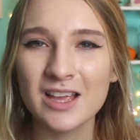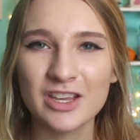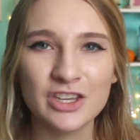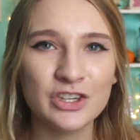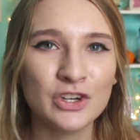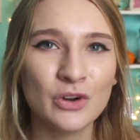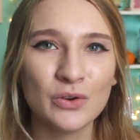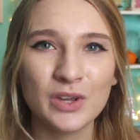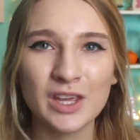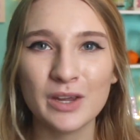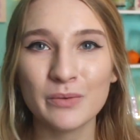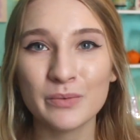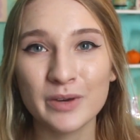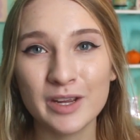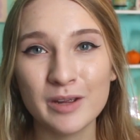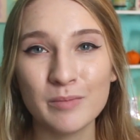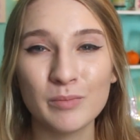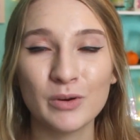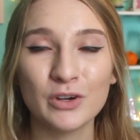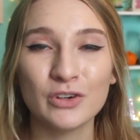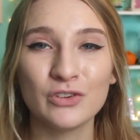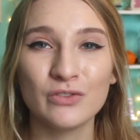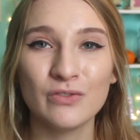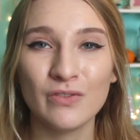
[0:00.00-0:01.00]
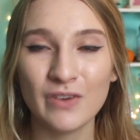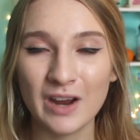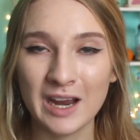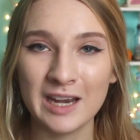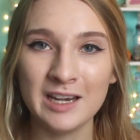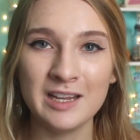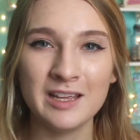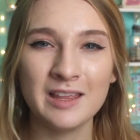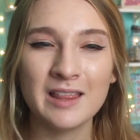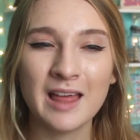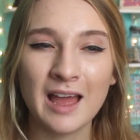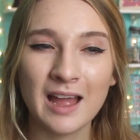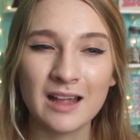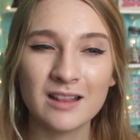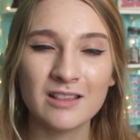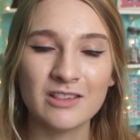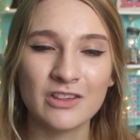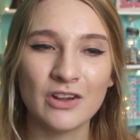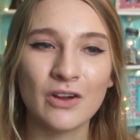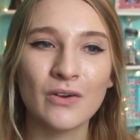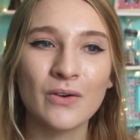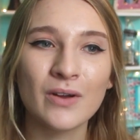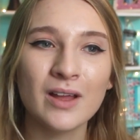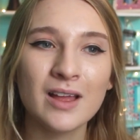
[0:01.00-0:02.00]
You don't get reimbursed for any of that,
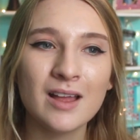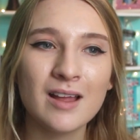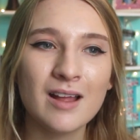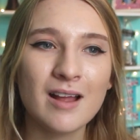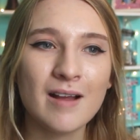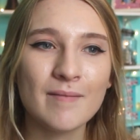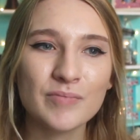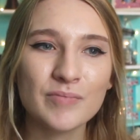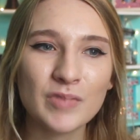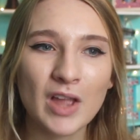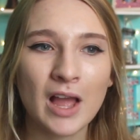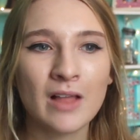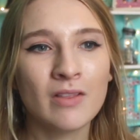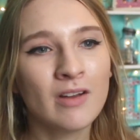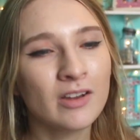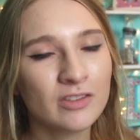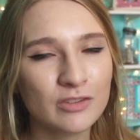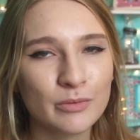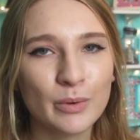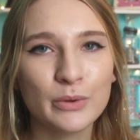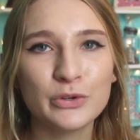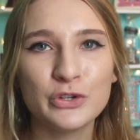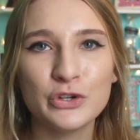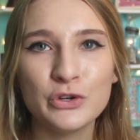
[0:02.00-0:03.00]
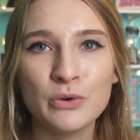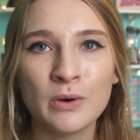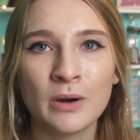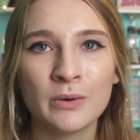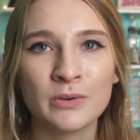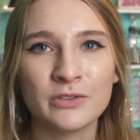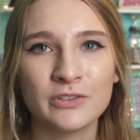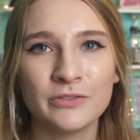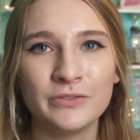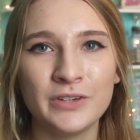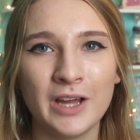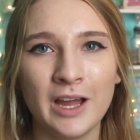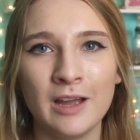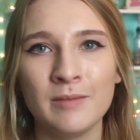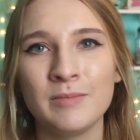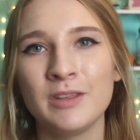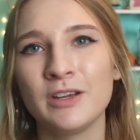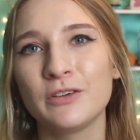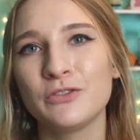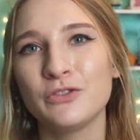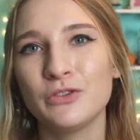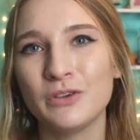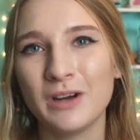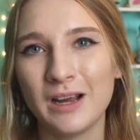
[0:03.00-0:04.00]
so I lost about 2 hours of time
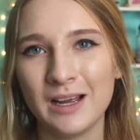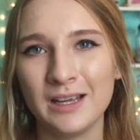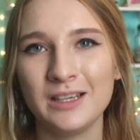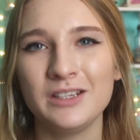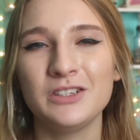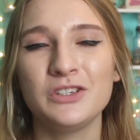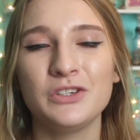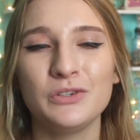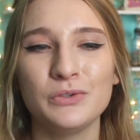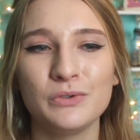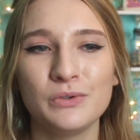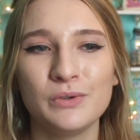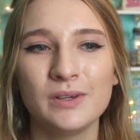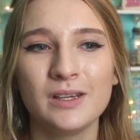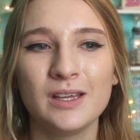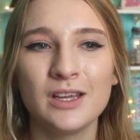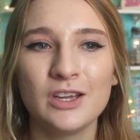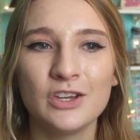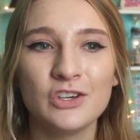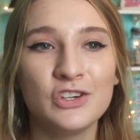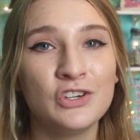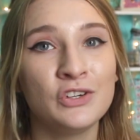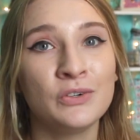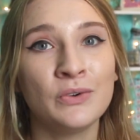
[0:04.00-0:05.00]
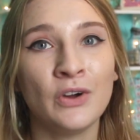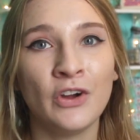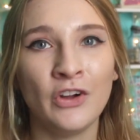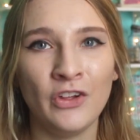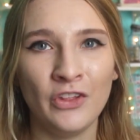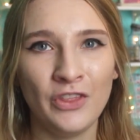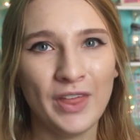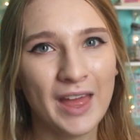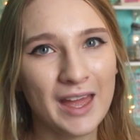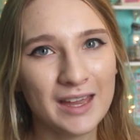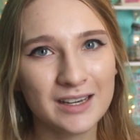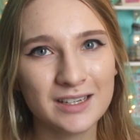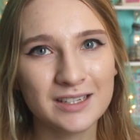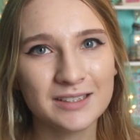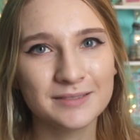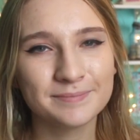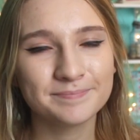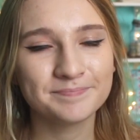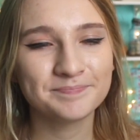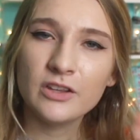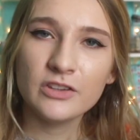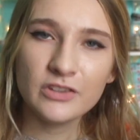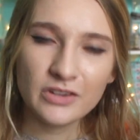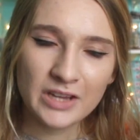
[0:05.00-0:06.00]
there trying to do all of that.
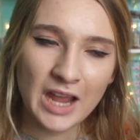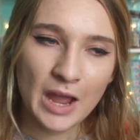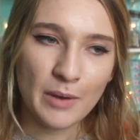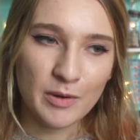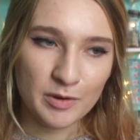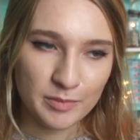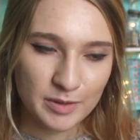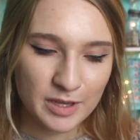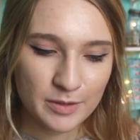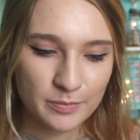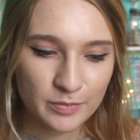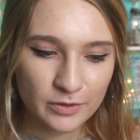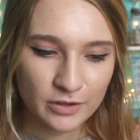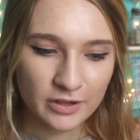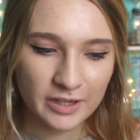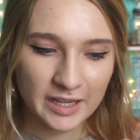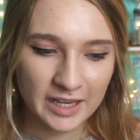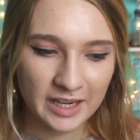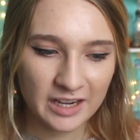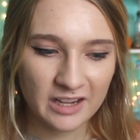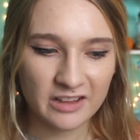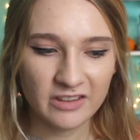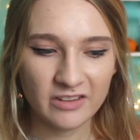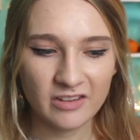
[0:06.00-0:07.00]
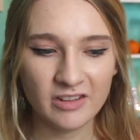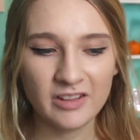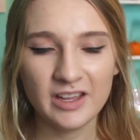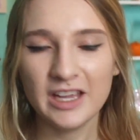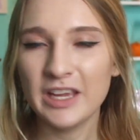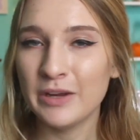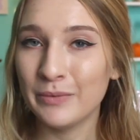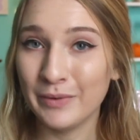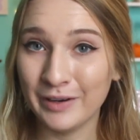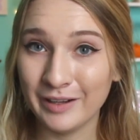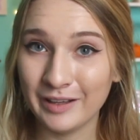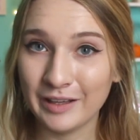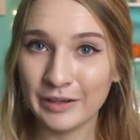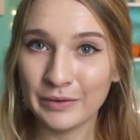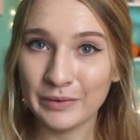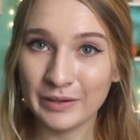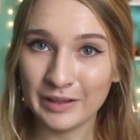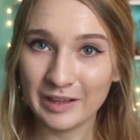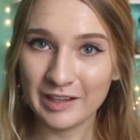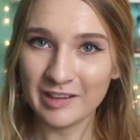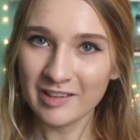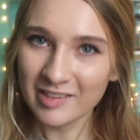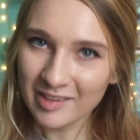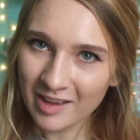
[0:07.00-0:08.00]
So yeah, when people cancel, it really,
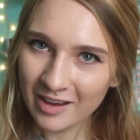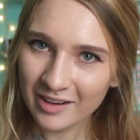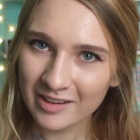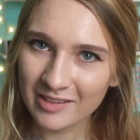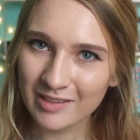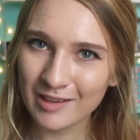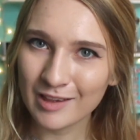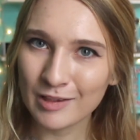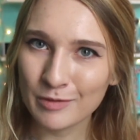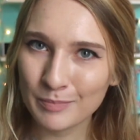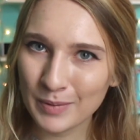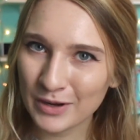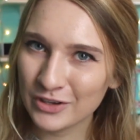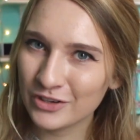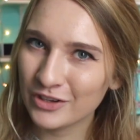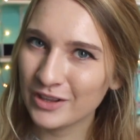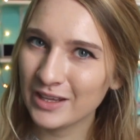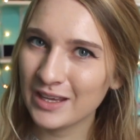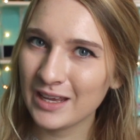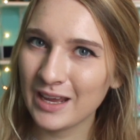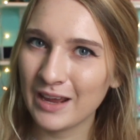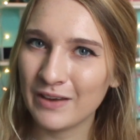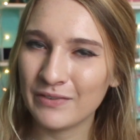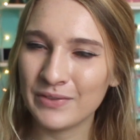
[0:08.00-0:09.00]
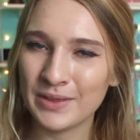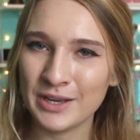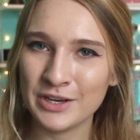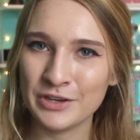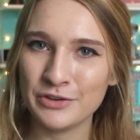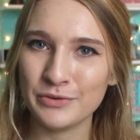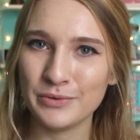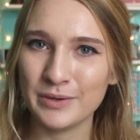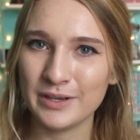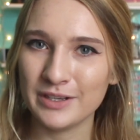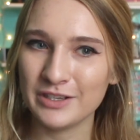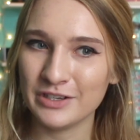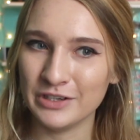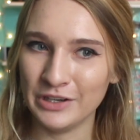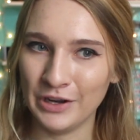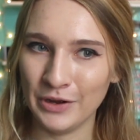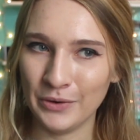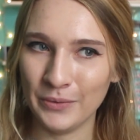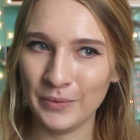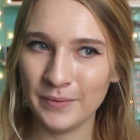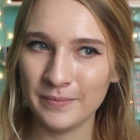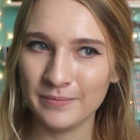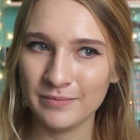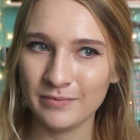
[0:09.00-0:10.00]
really sucks, especially if they do it,
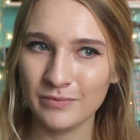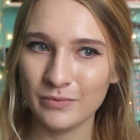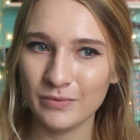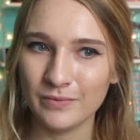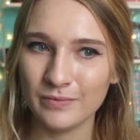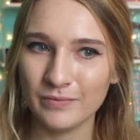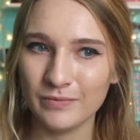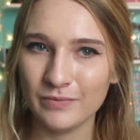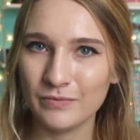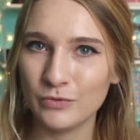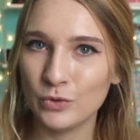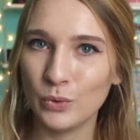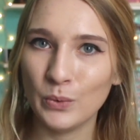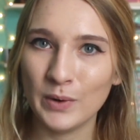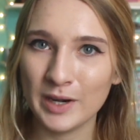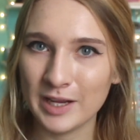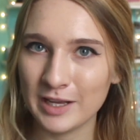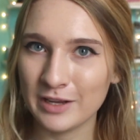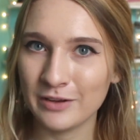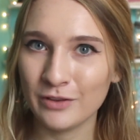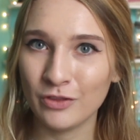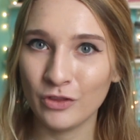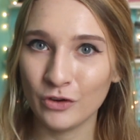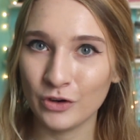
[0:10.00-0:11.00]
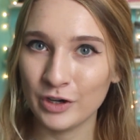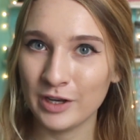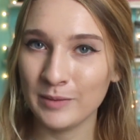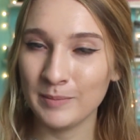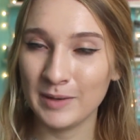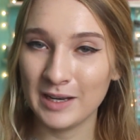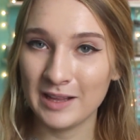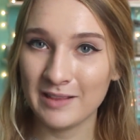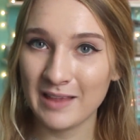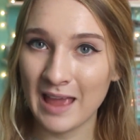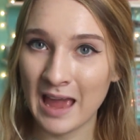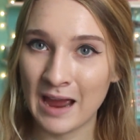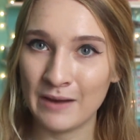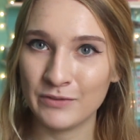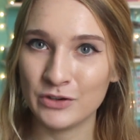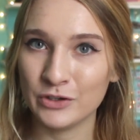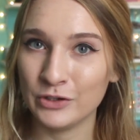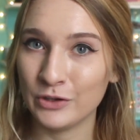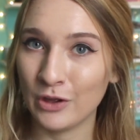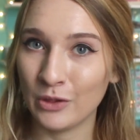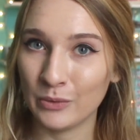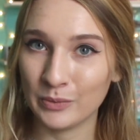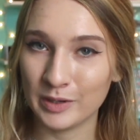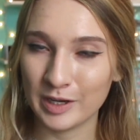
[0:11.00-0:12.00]
20, 30 minutes
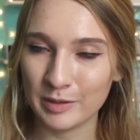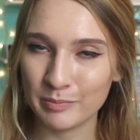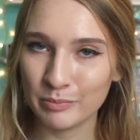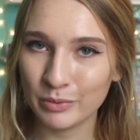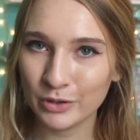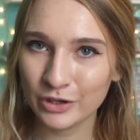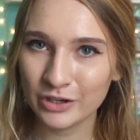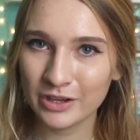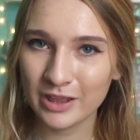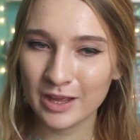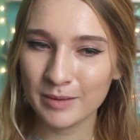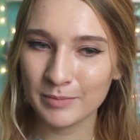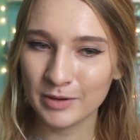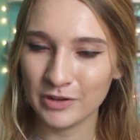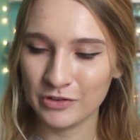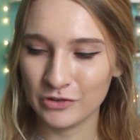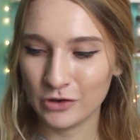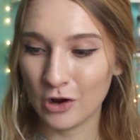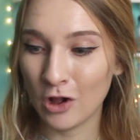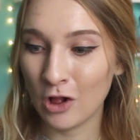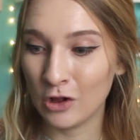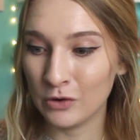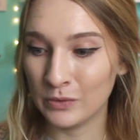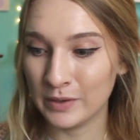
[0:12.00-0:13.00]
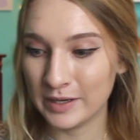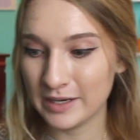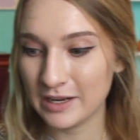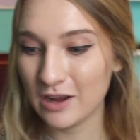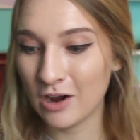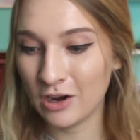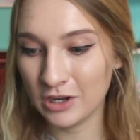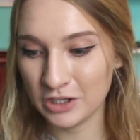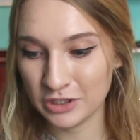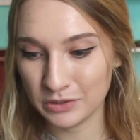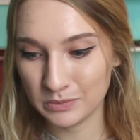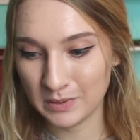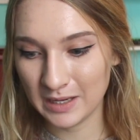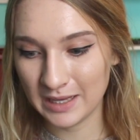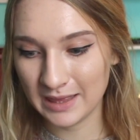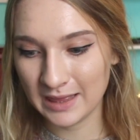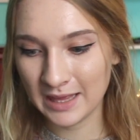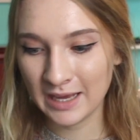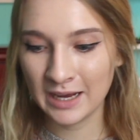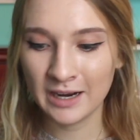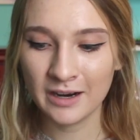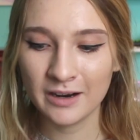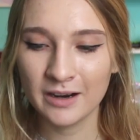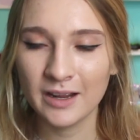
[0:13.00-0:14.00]
after you already booked them, because you're already on your way
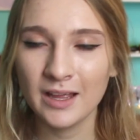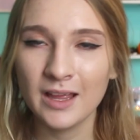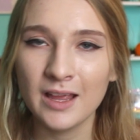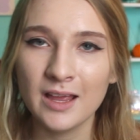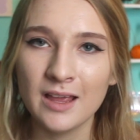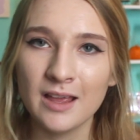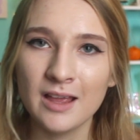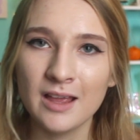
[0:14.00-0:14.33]
there.